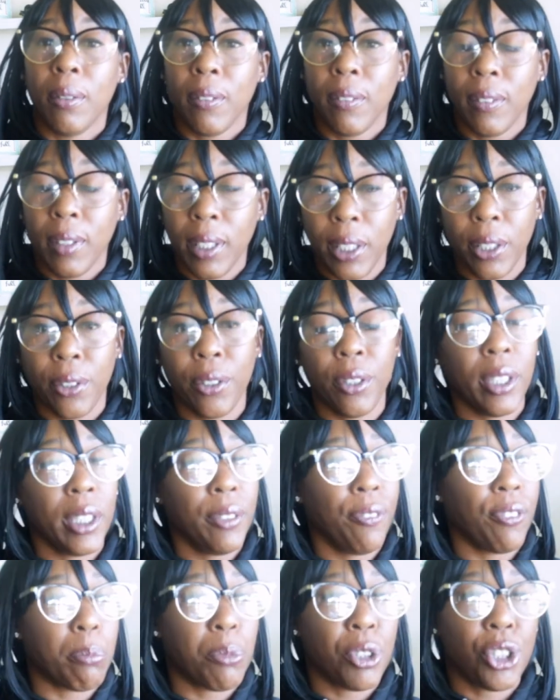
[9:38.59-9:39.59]

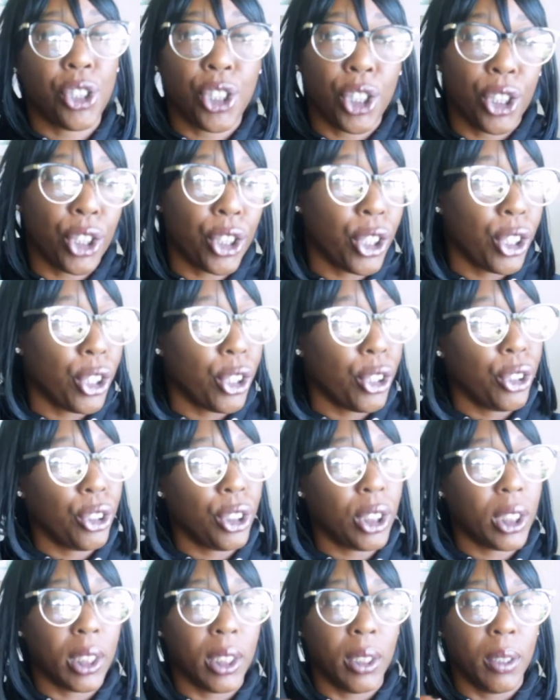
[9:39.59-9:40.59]
Literally, from
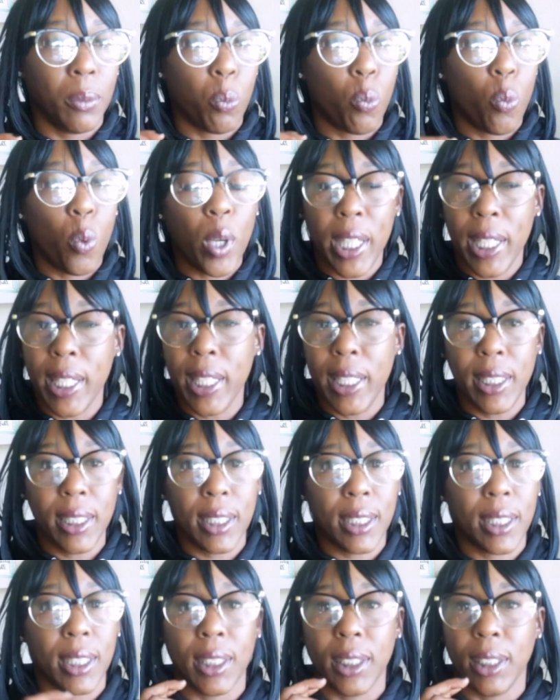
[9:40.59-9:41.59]
sugar to wheat
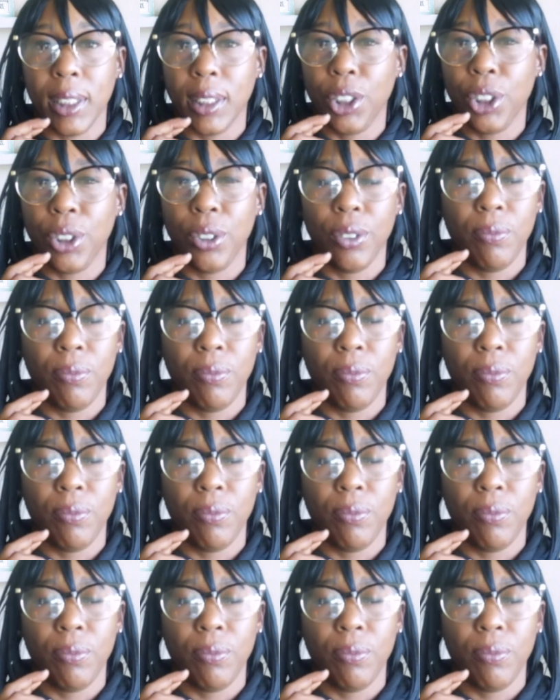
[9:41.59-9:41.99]
to